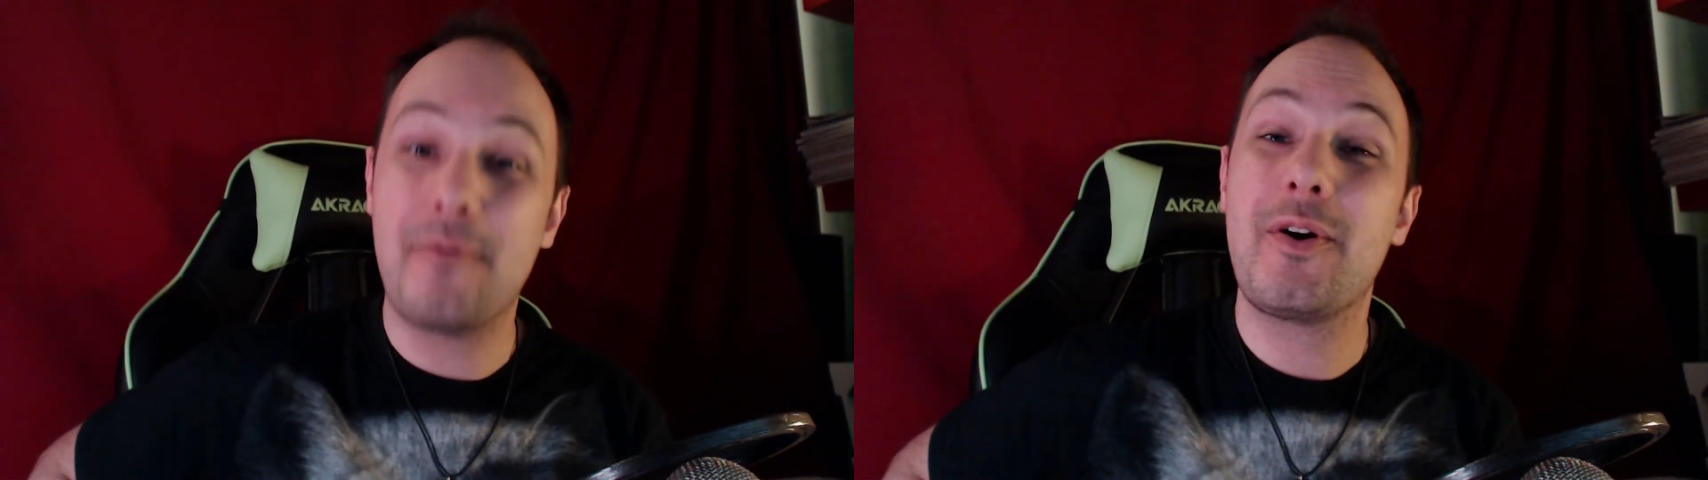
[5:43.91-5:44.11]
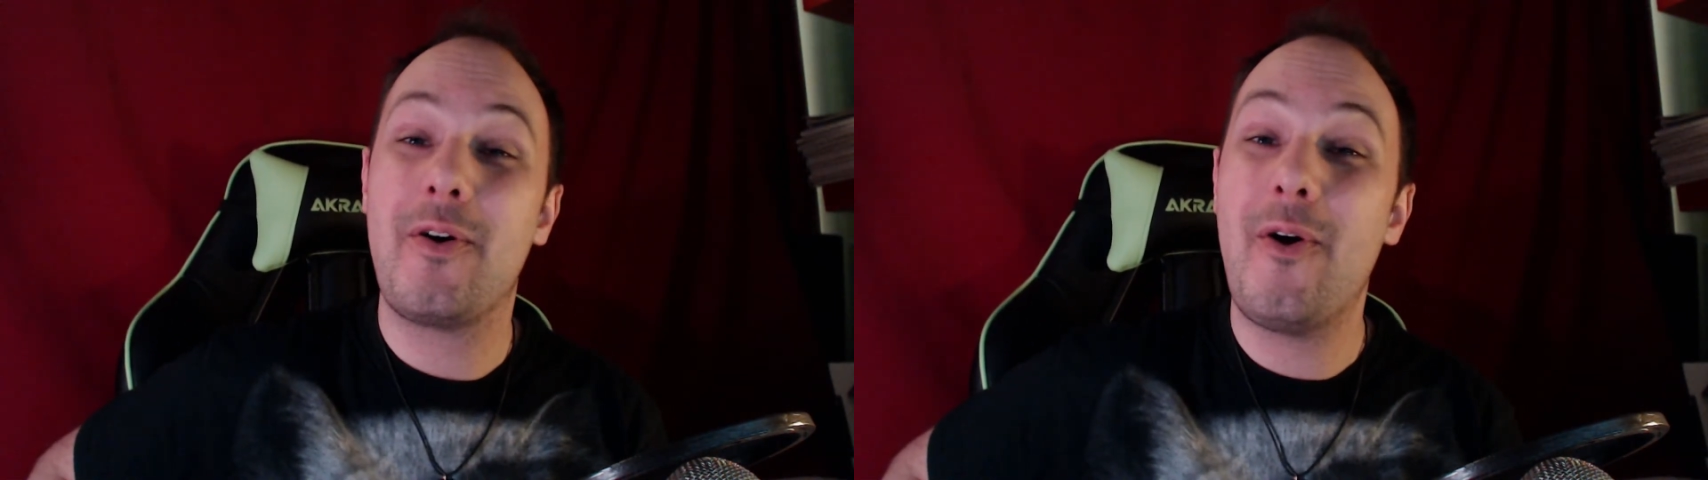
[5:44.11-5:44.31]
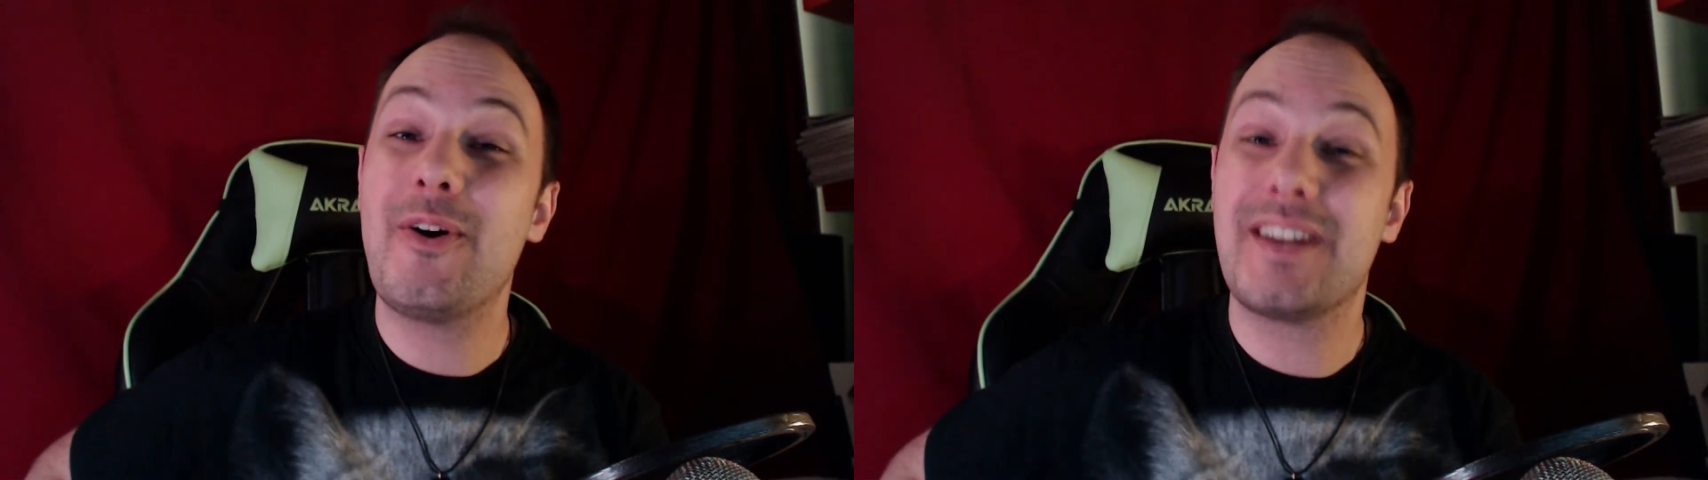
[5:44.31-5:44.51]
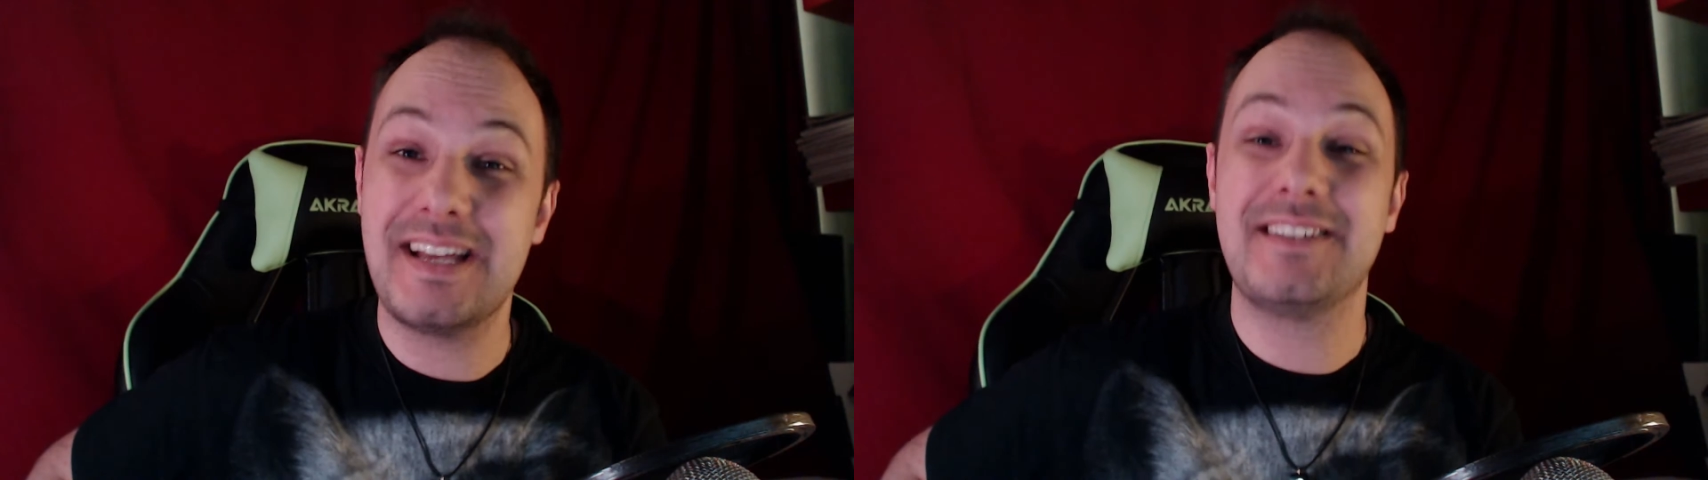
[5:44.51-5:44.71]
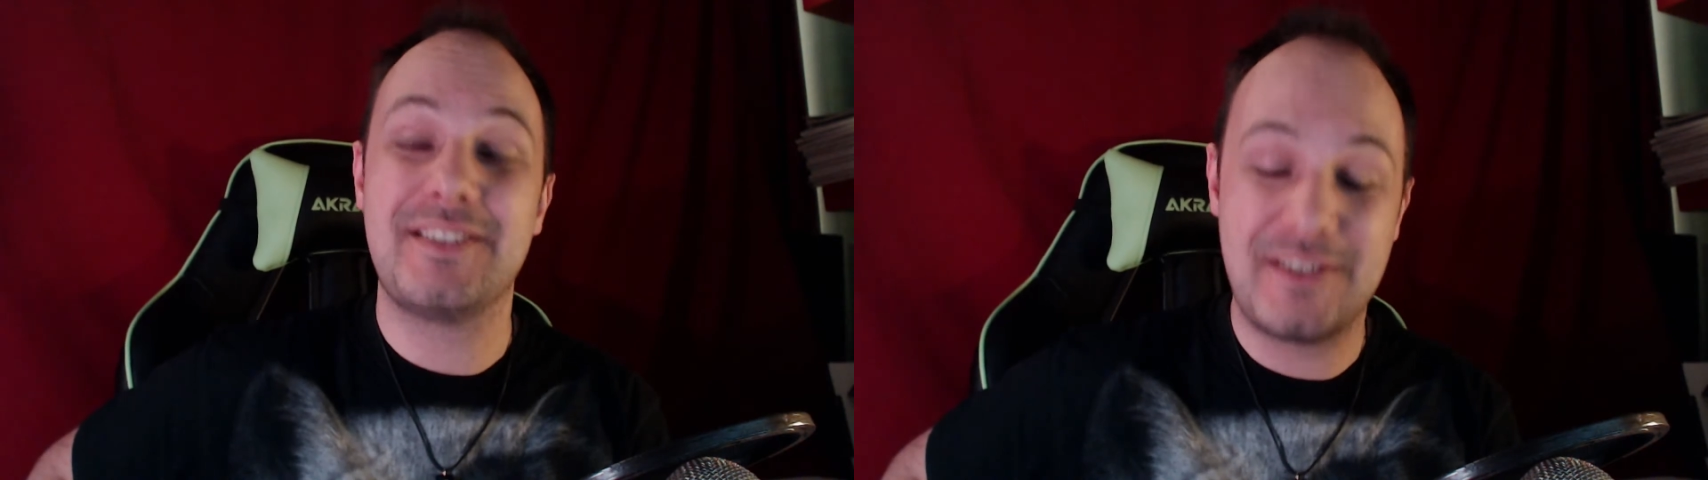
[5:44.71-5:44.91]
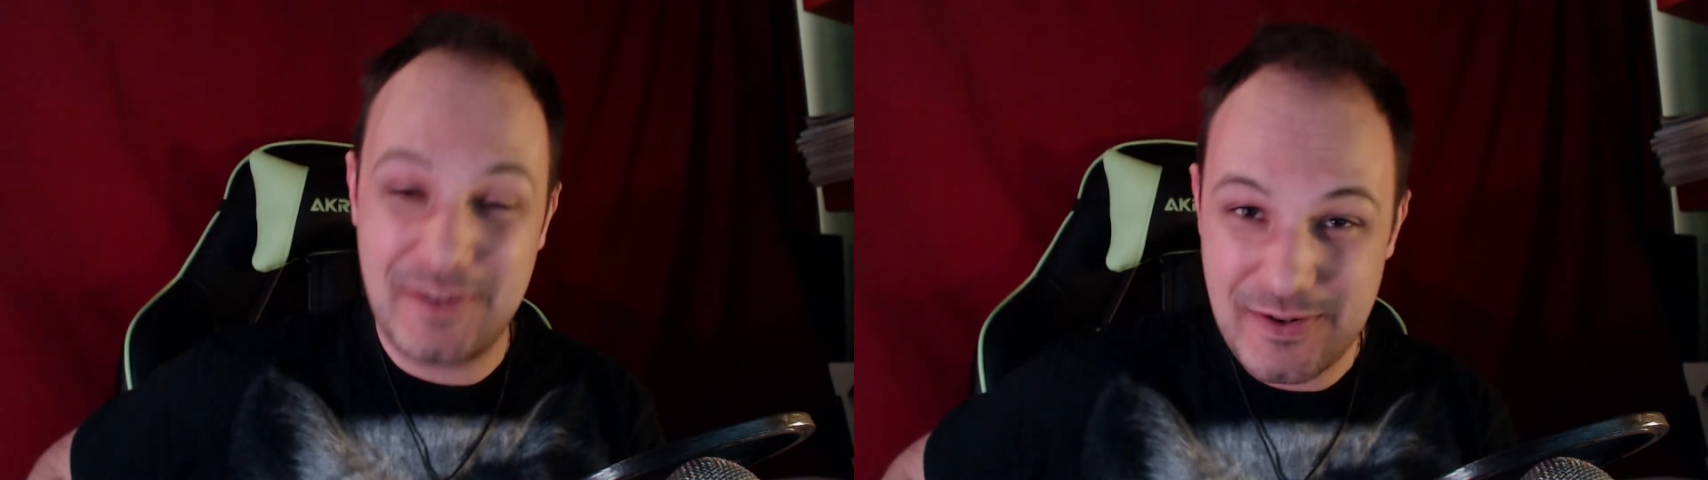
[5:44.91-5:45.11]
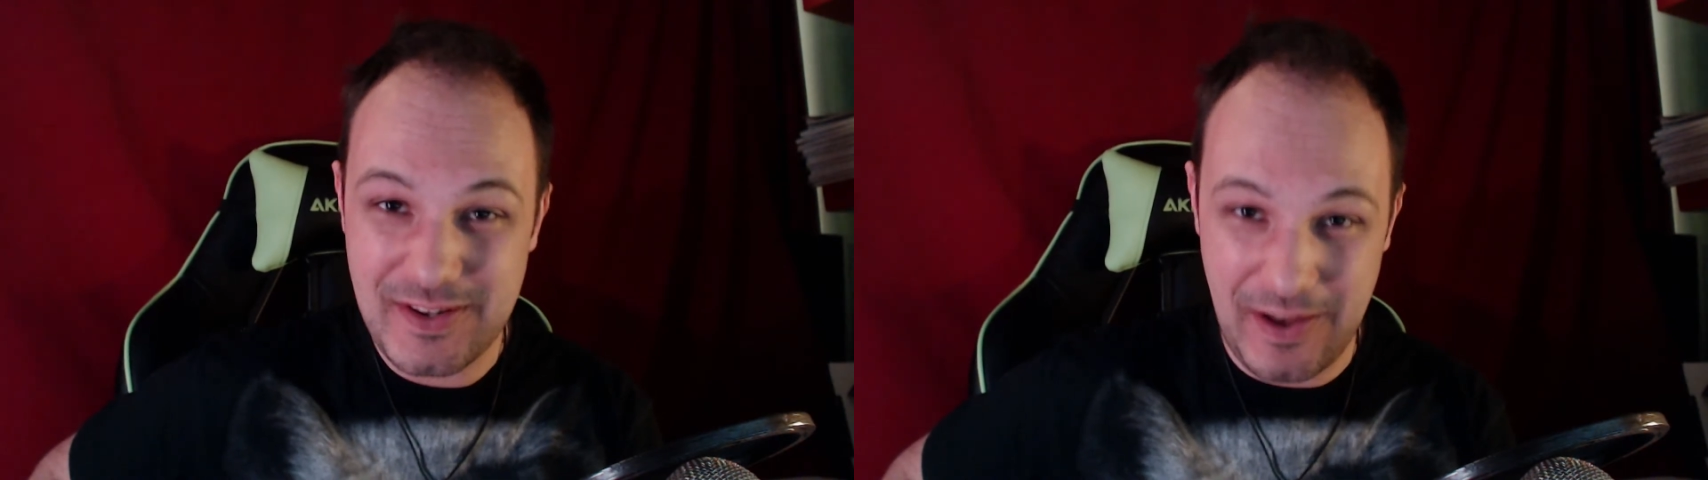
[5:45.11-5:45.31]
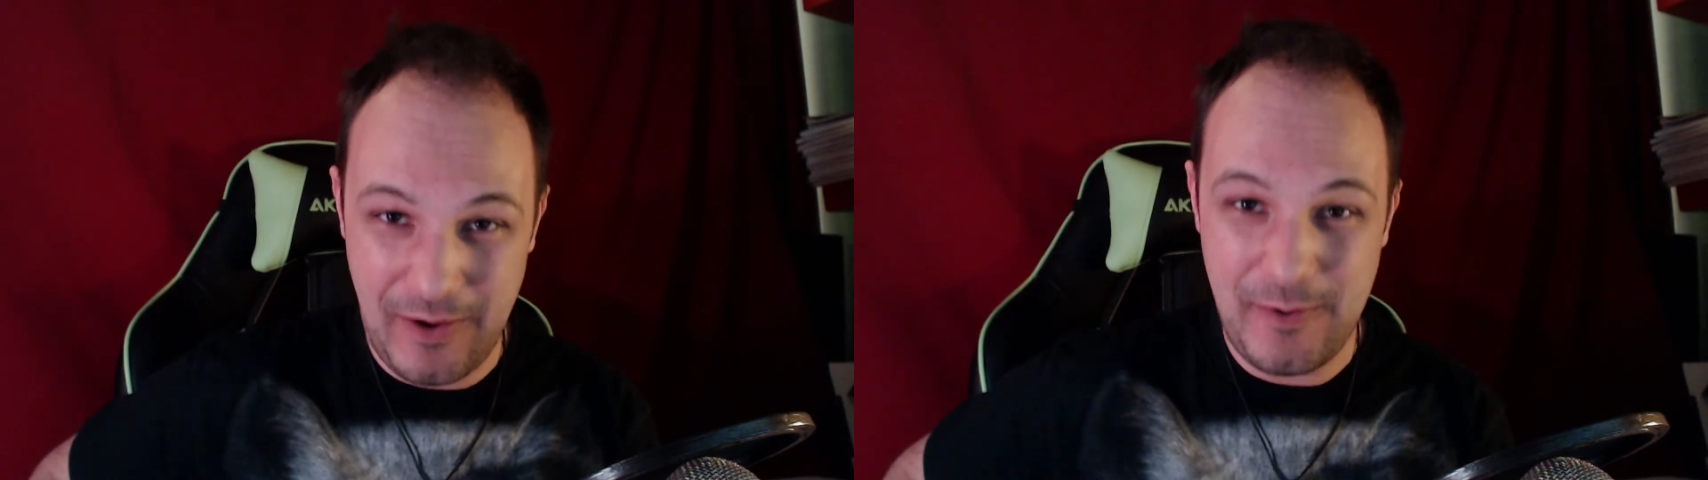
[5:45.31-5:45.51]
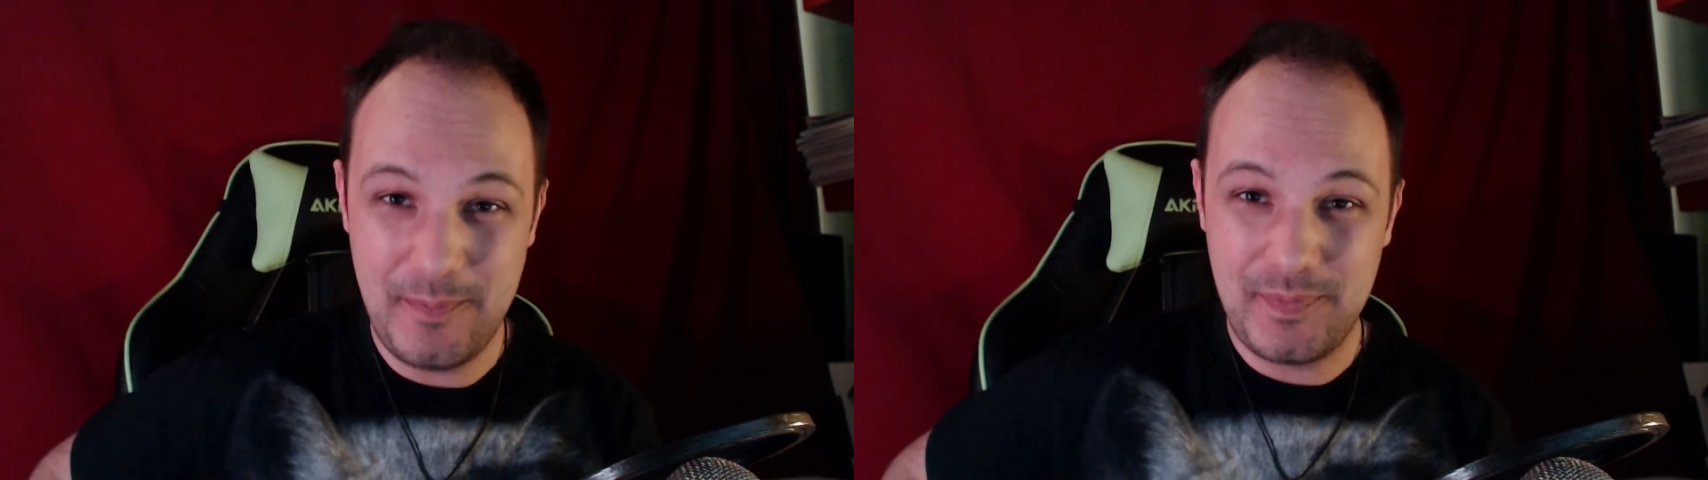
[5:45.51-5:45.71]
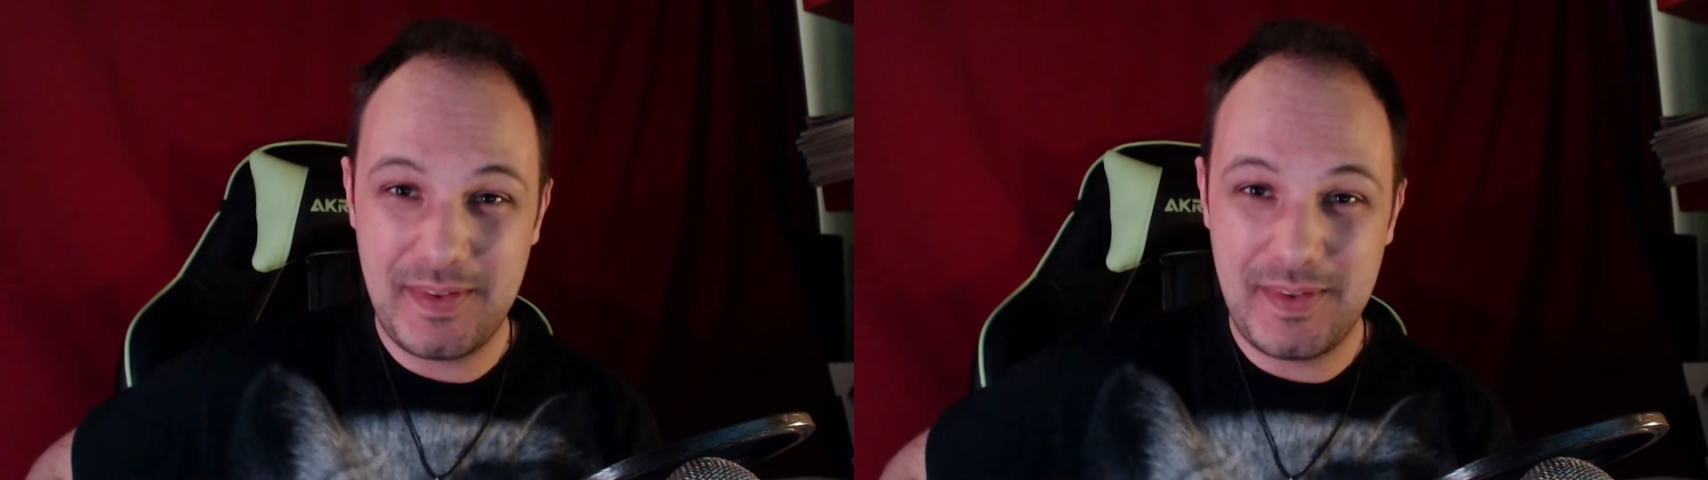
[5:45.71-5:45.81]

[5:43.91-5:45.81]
recording studio